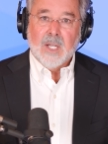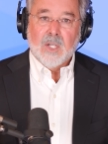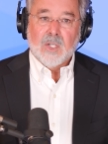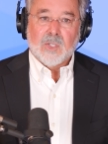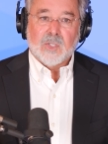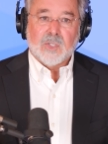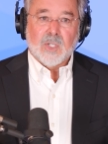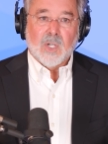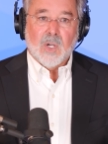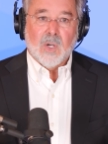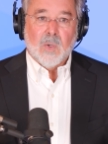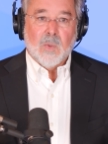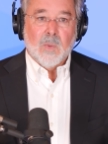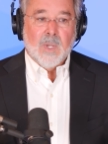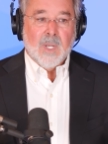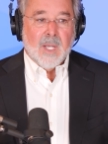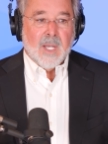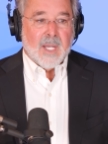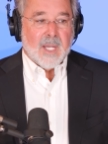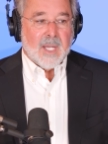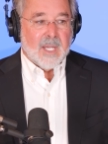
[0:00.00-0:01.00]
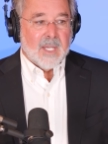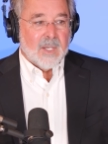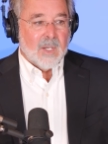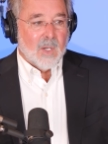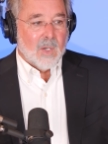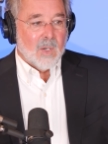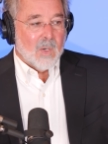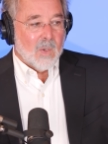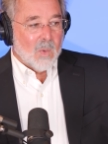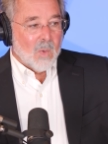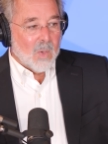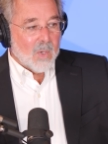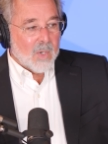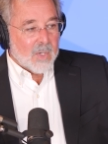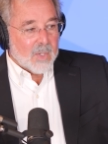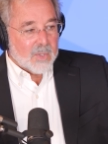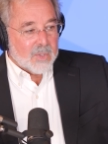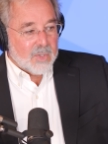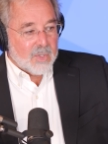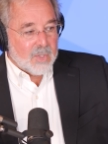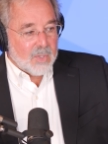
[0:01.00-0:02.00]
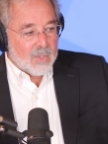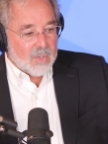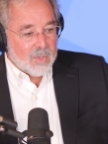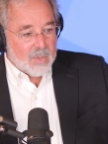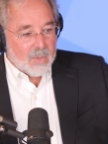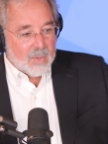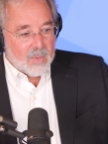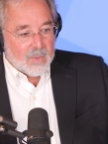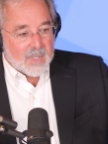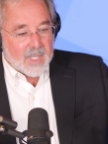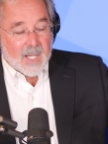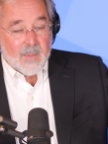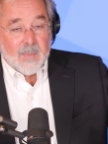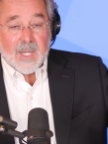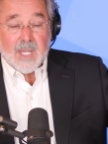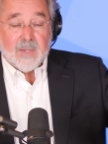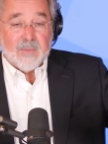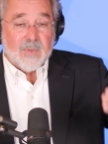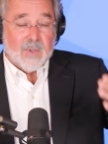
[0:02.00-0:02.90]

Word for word: So in order to come in,